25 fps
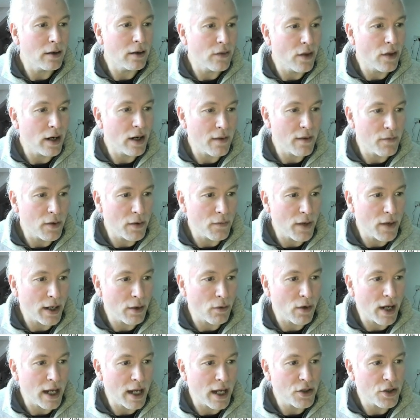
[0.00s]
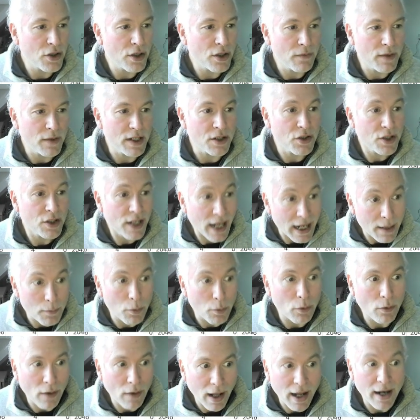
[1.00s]
the level of aggregation of each
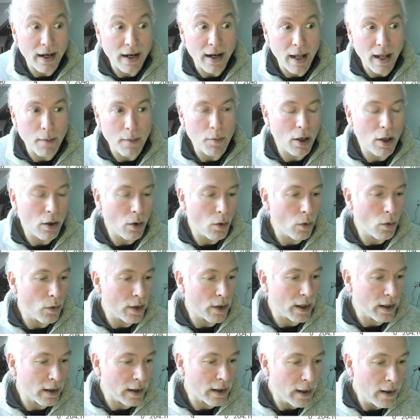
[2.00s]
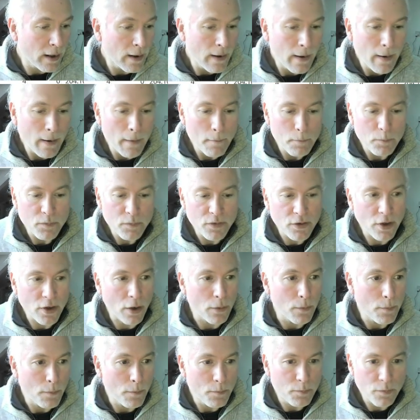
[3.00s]
table and name it accordingly. So
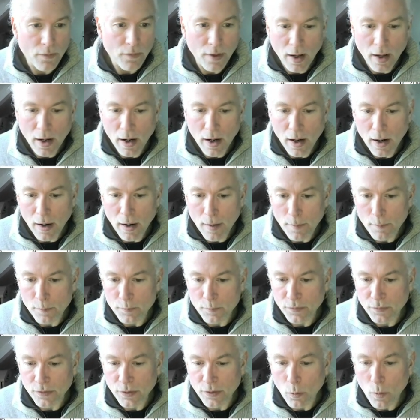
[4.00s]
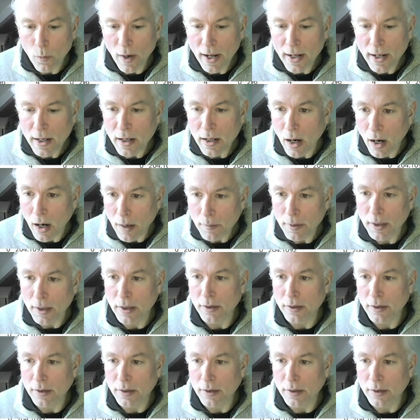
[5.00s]
the way I'm going to